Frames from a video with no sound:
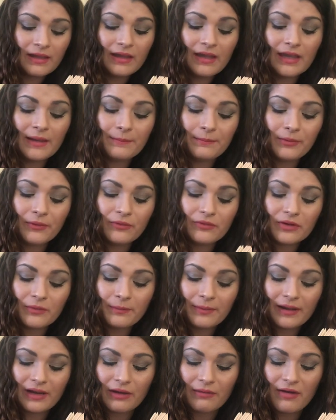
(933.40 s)
He pulled a
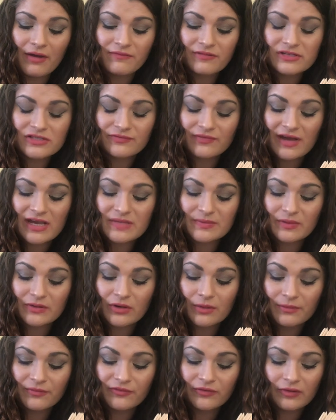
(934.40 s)
pillow over his face, but
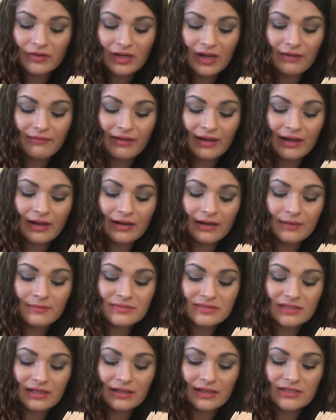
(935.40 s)
not before Clary had
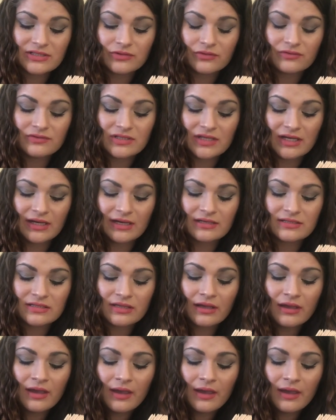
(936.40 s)
glimpsed the glitter of tears.